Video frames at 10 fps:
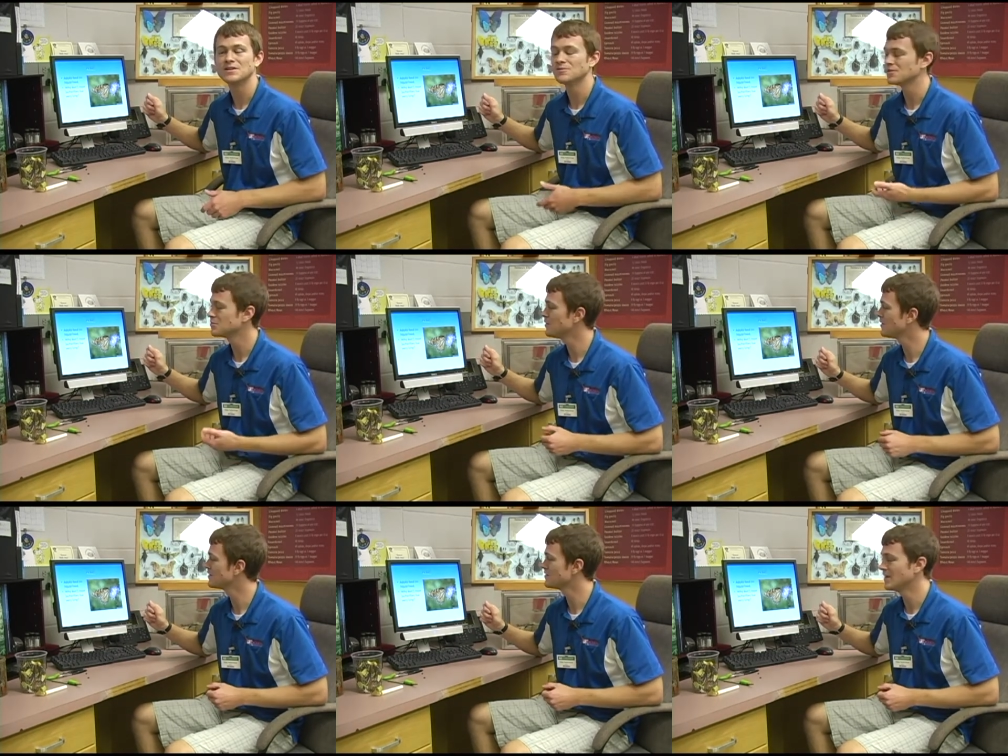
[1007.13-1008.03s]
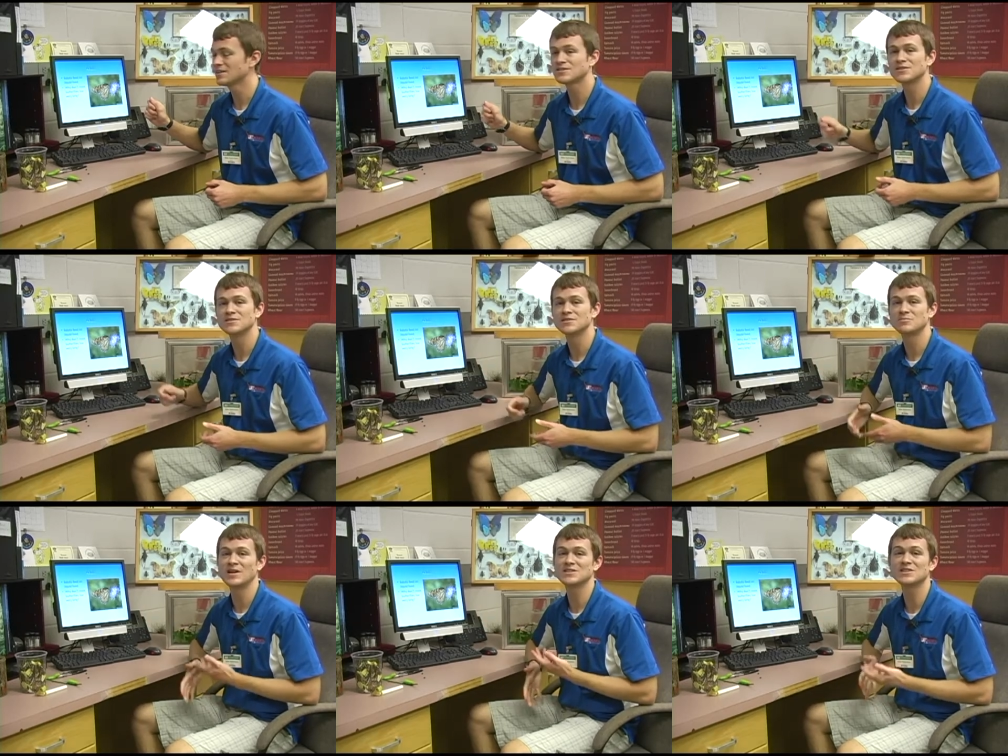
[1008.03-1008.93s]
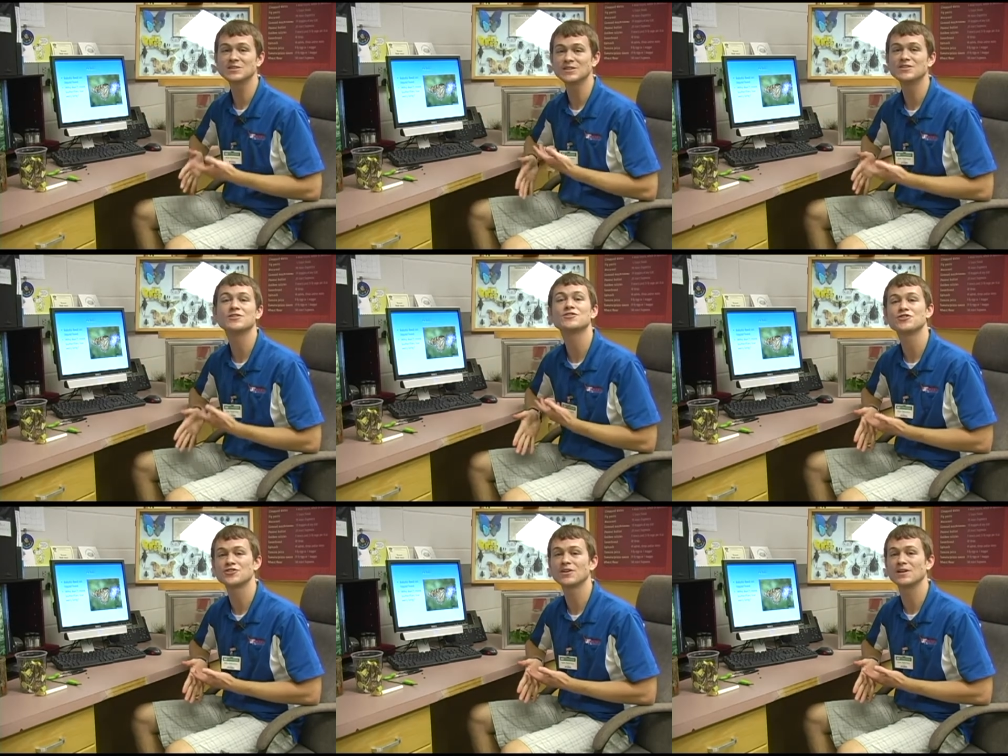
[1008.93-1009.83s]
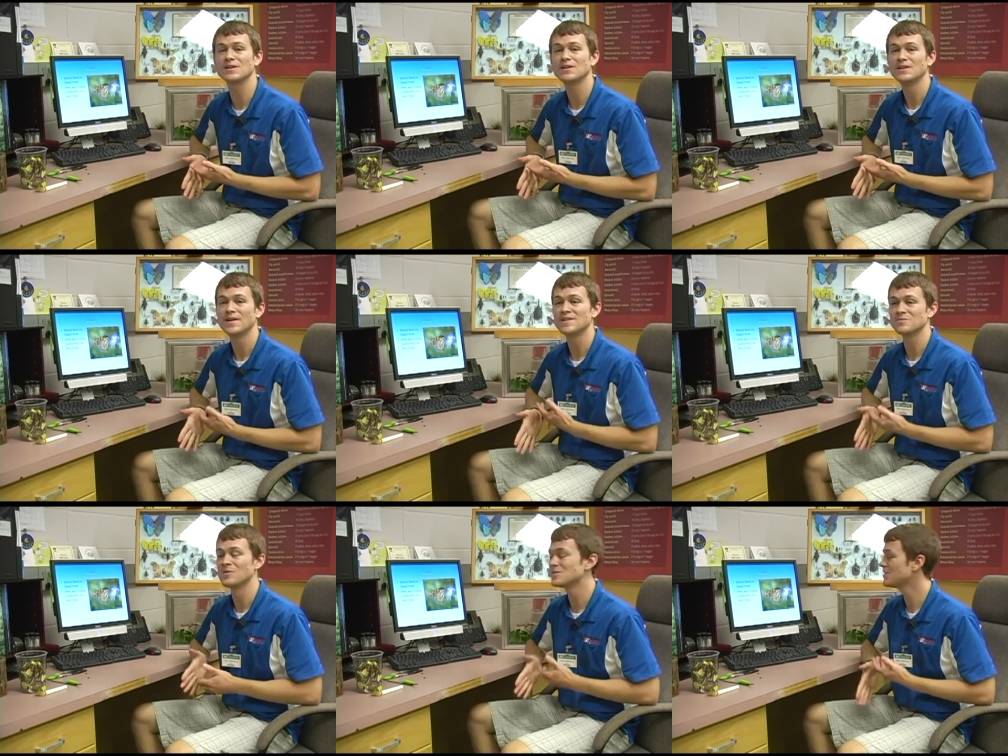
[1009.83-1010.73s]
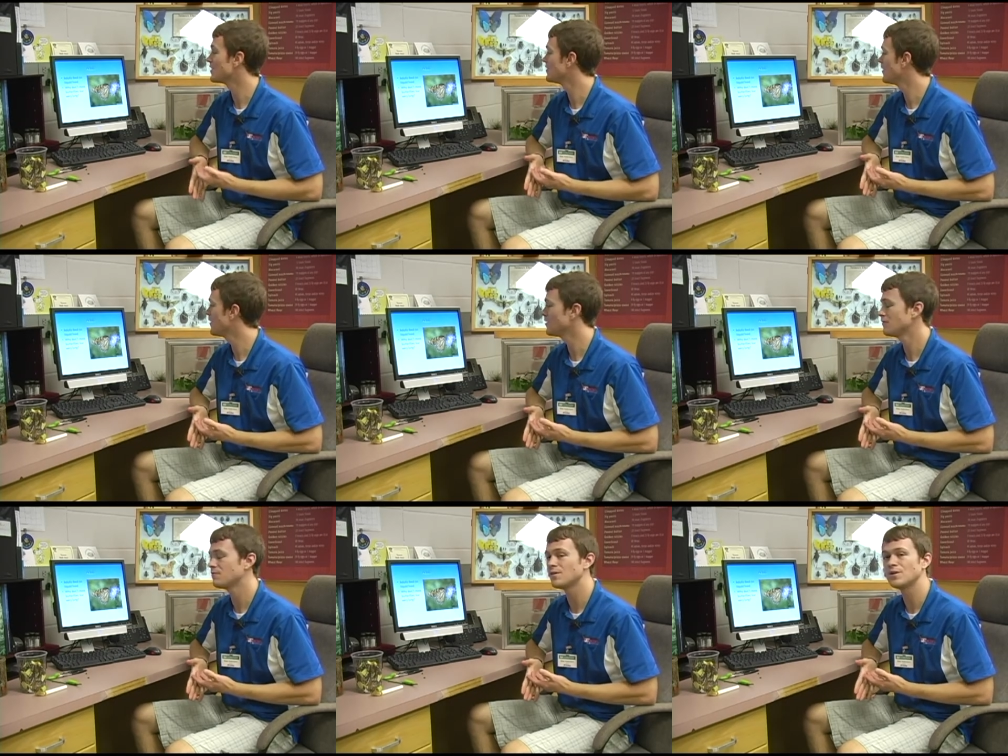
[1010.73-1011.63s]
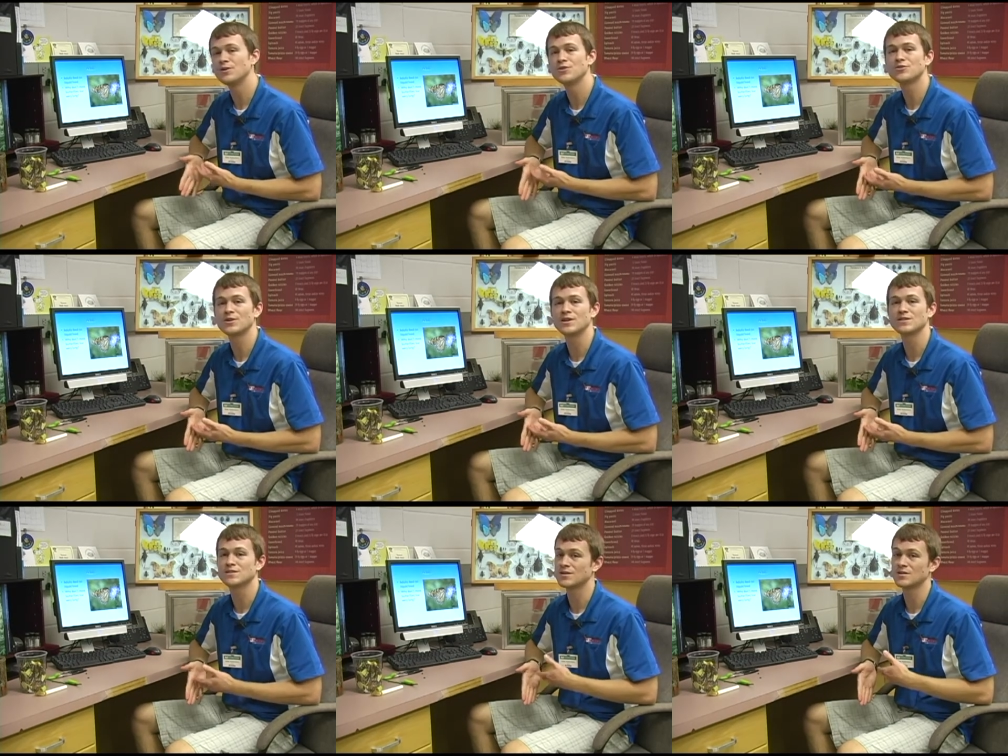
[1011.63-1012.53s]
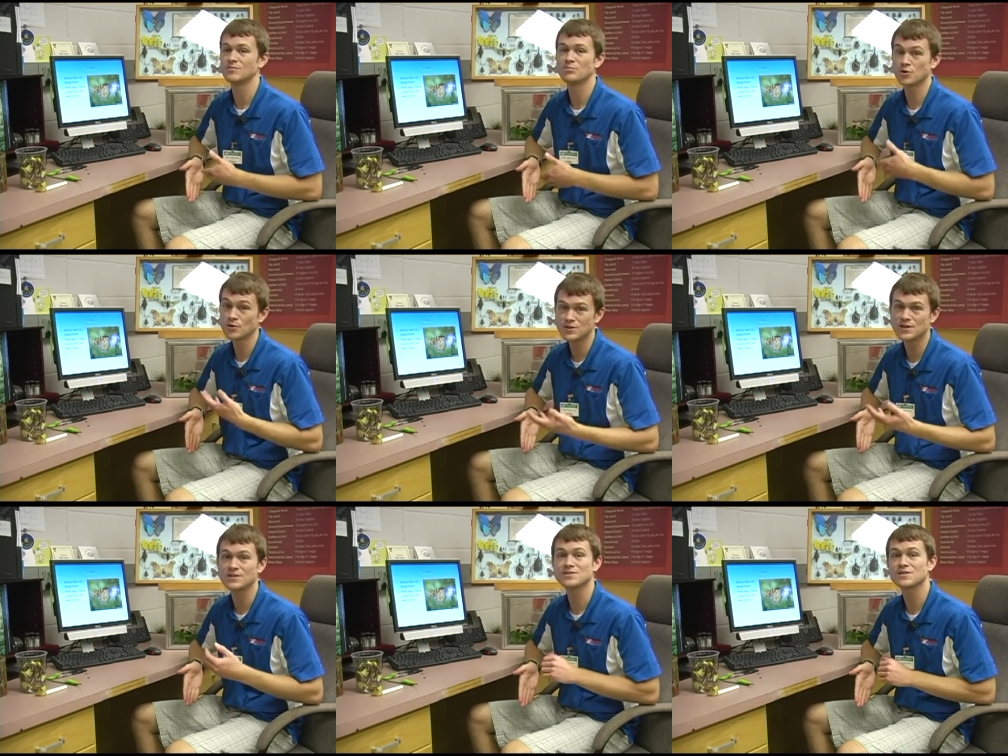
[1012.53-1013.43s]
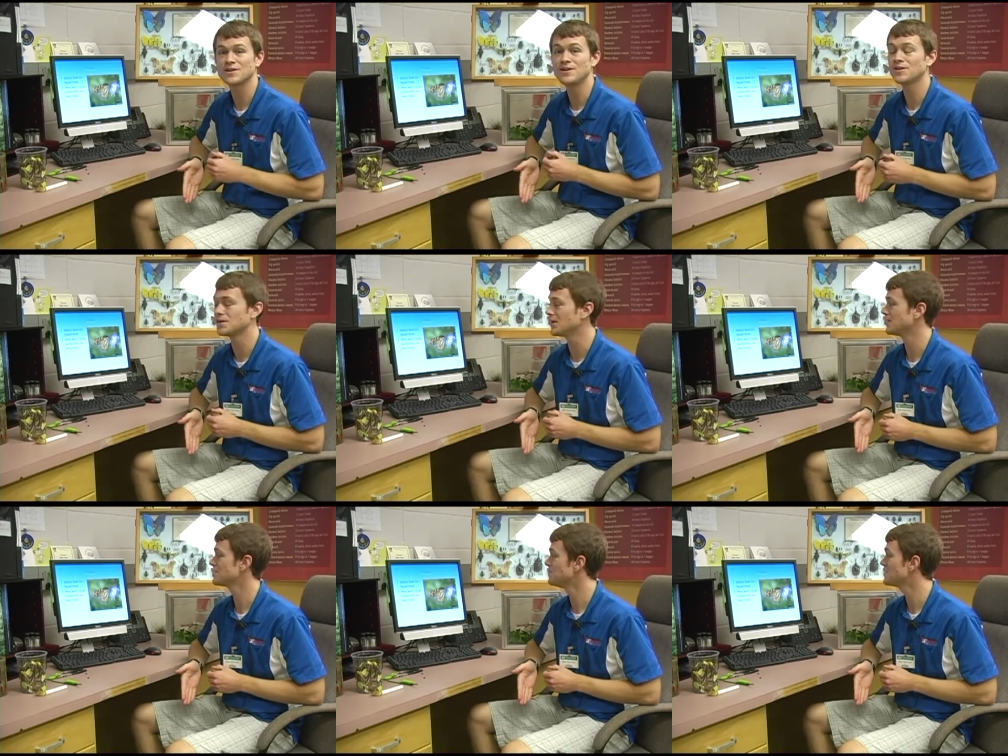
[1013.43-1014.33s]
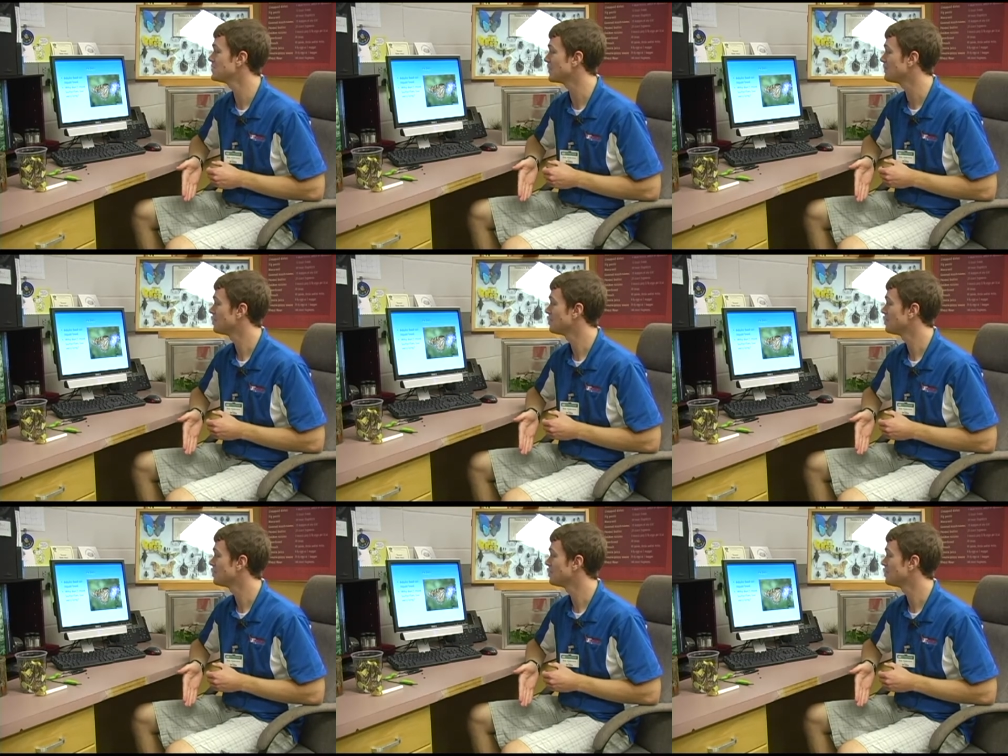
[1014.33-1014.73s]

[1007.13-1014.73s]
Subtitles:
Well, it's because nectar is basically just sugar. It's missing a lot of the nutrients, and protein is the key thing it's missing.